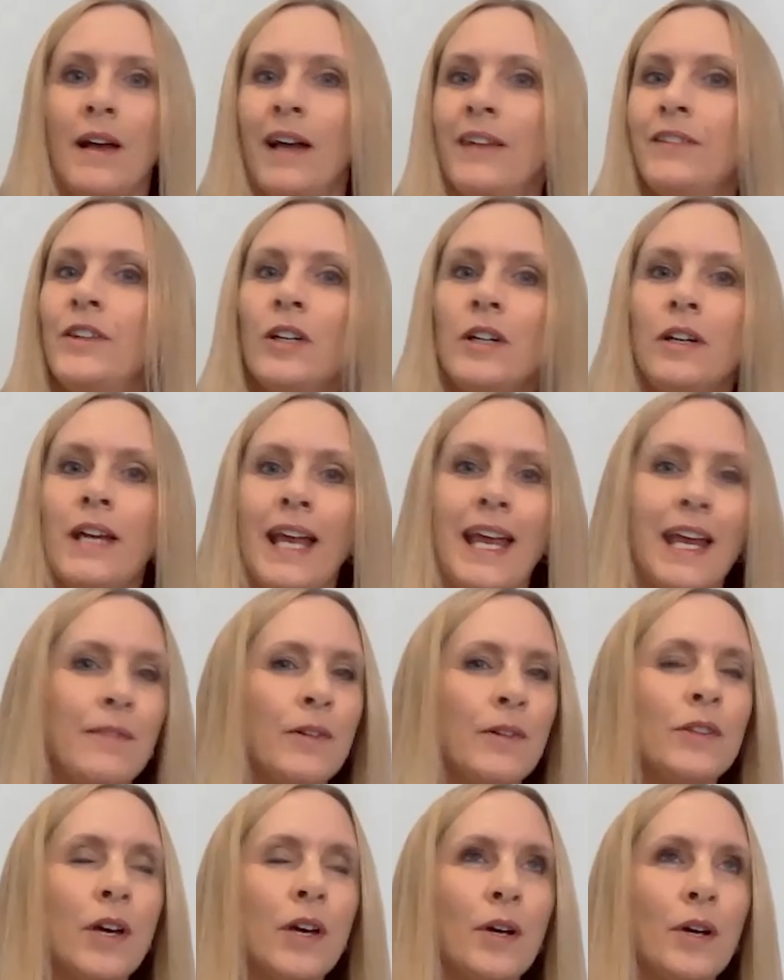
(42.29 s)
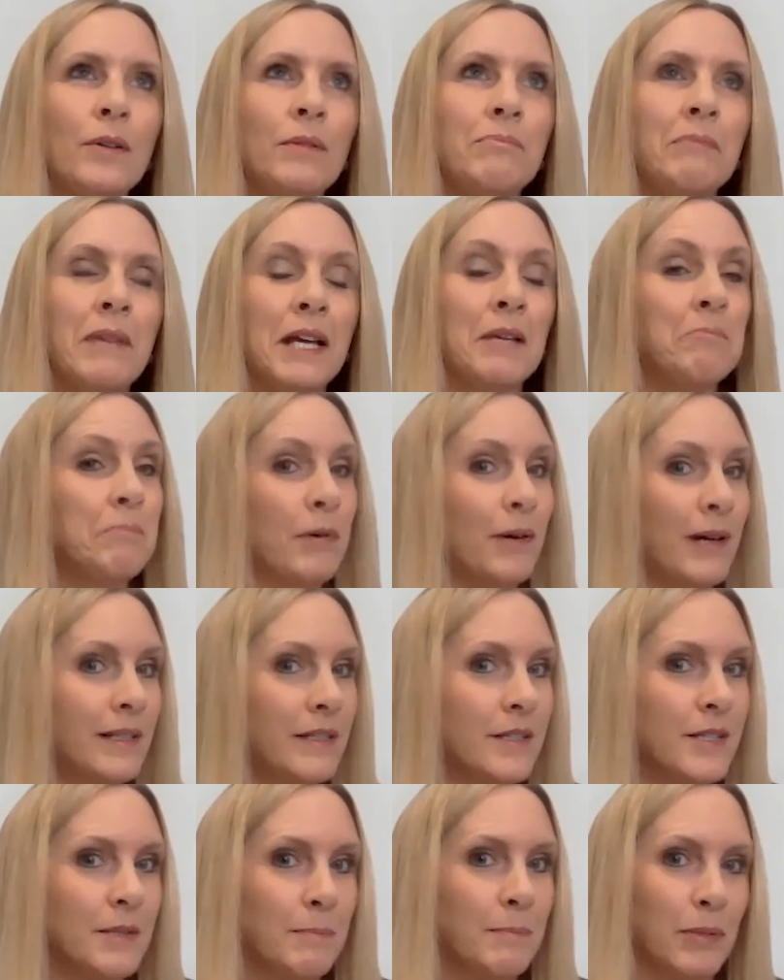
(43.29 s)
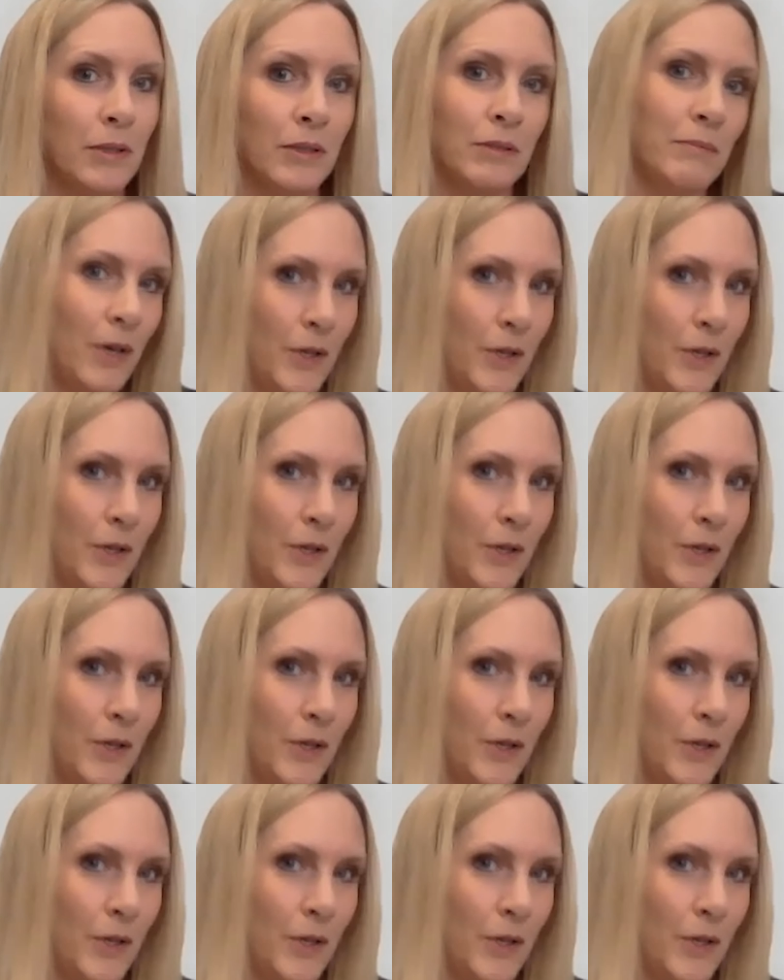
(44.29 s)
And that even though, in principle,